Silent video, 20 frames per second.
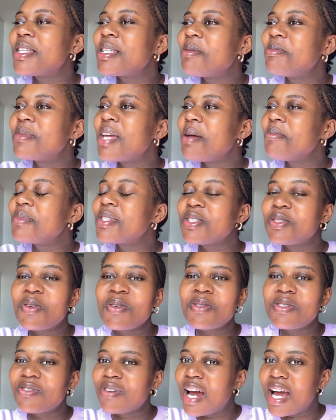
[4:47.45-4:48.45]
Sometimes it's
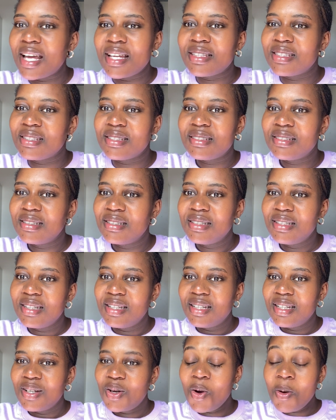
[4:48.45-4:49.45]
not right.
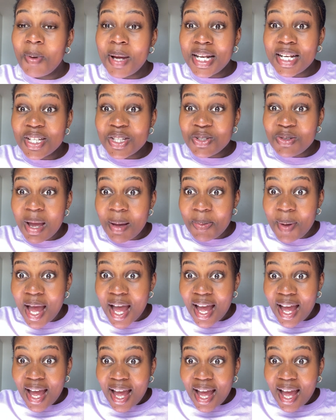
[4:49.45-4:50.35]
Woman is trapper.